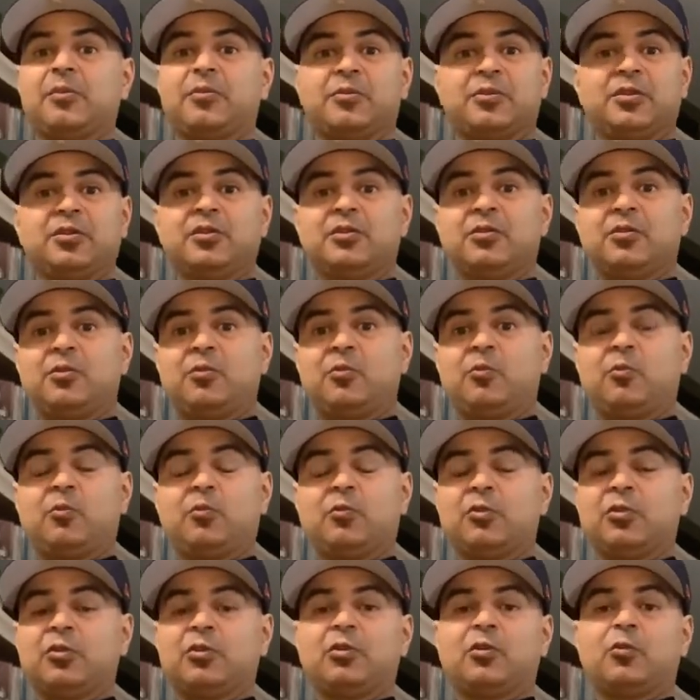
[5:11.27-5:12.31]
You know,
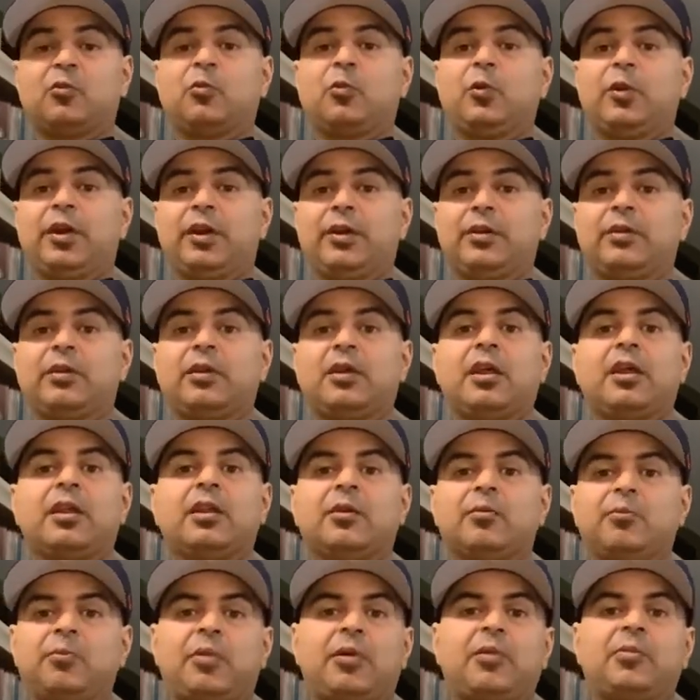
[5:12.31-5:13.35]
to win.
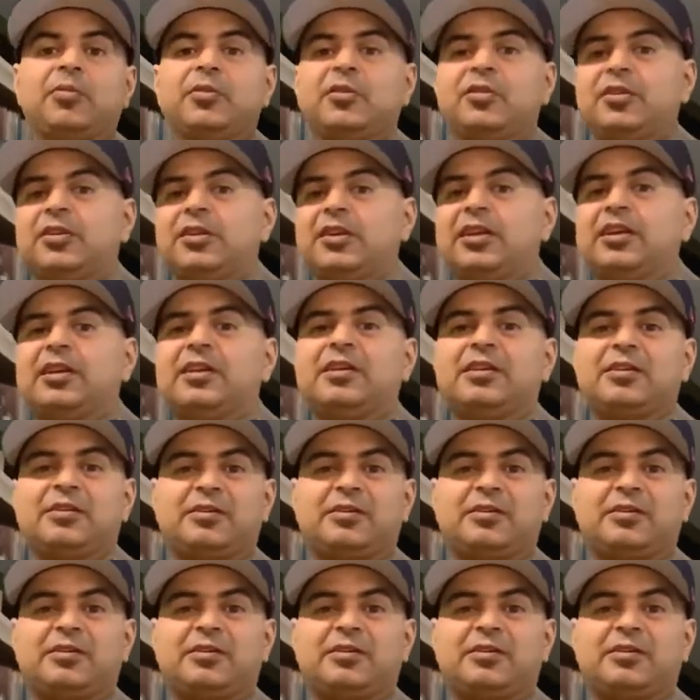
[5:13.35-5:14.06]
They're probably going to,